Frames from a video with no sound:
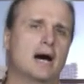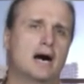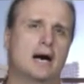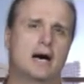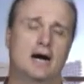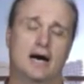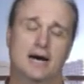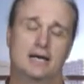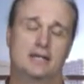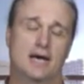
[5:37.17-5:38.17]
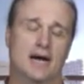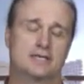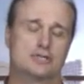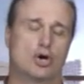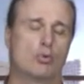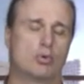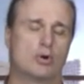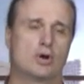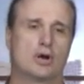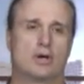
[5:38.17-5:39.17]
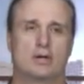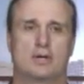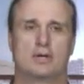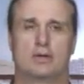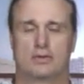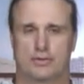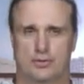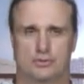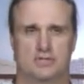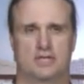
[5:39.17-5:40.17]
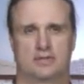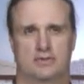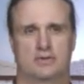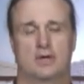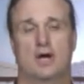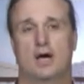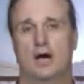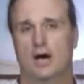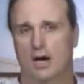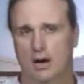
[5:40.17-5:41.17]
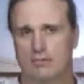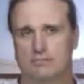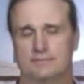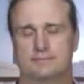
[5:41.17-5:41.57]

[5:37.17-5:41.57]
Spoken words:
on October 13th of